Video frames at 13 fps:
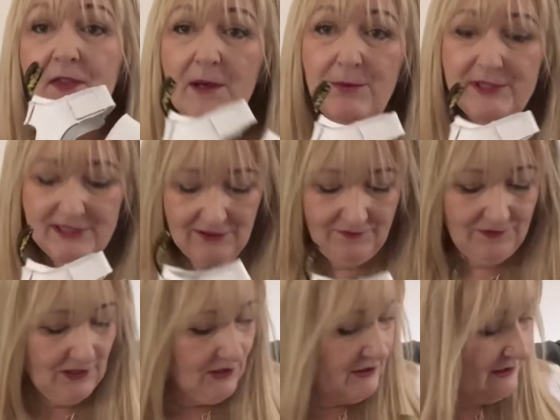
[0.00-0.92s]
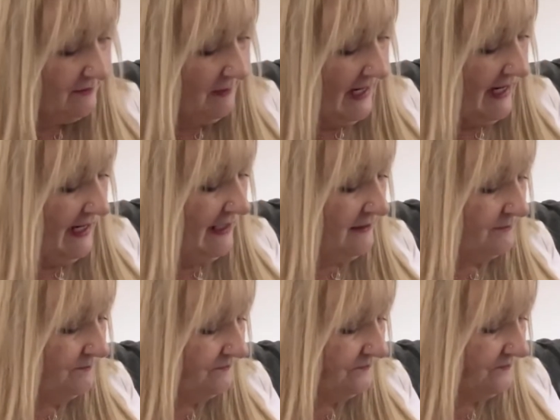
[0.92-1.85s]
that was the first pair.
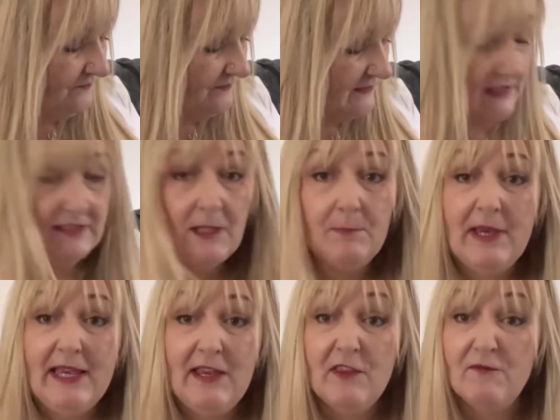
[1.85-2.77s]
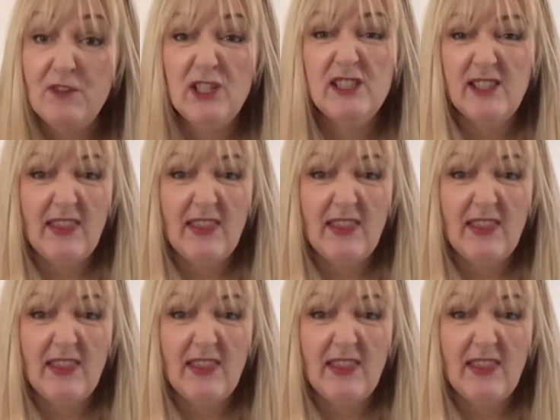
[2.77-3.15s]
I'll say pair, the first